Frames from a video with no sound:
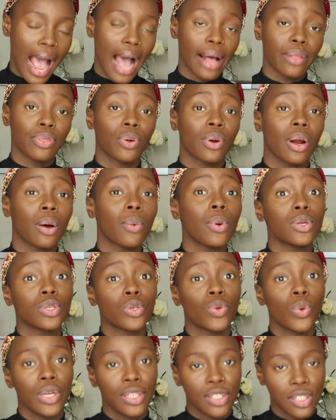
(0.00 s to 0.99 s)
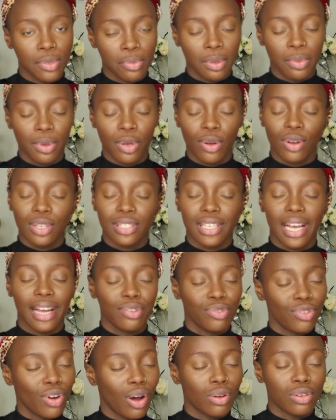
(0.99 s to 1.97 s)
I thought I was going to be, because I
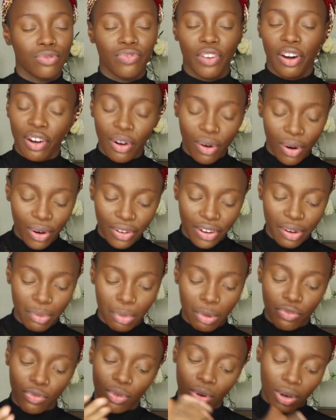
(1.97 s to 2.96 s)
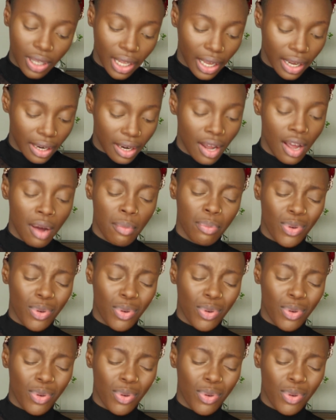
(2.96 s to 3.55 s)
knew I was very hungry before then.